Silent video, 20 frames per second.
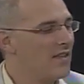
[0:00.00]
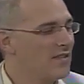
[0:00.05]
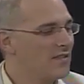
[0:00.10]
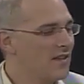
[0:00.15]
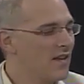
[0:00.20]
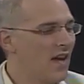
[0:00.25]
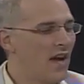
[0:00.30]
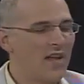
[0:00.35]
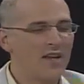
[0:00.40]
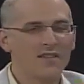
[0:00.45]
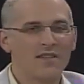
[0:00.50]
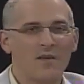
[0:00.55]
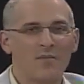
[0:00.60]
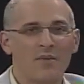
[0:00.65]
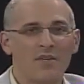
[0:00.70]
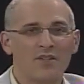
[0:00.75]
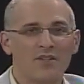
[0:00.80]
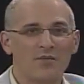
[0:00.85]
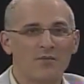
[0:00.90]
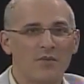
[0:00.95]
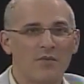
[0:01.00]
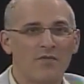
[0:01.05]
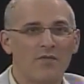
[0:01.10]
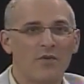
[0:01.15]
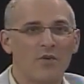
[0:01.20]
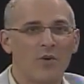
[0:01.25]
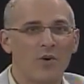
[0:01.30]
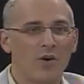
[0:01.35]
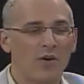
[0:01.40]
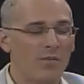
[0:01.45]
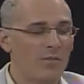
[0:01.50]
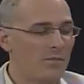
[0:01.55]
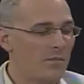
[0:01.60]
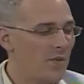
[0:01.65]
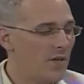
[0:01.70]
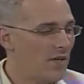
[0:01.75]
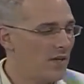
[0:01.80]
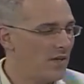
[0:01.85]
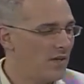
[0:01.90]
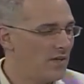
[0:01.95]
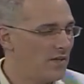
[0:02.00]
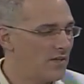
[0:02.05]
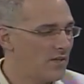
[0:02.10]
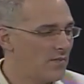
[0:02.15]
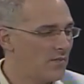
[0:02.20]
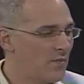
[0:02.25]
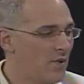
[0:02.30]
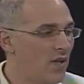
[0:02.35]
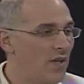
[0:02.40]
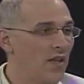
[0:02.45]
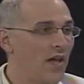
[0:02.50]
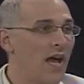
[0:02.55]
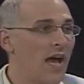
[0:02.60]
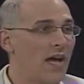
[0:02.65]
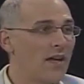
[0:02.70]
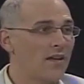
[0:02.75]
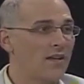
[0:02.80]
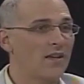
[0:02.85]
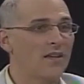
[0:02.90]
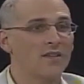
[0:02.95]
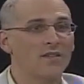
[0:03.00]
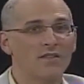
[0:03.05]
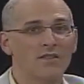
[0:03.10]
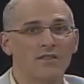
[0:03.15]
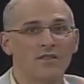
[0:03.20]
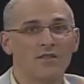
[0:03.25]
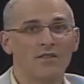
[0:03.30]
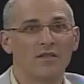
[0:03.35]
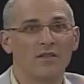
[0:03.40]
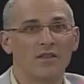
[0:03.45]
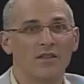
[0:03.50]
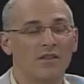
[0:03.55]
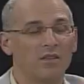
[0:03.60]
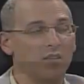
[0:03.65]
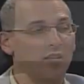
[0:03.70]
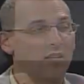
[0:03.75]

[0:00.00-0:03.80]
This guide, as I mentioned before, is Palatka to the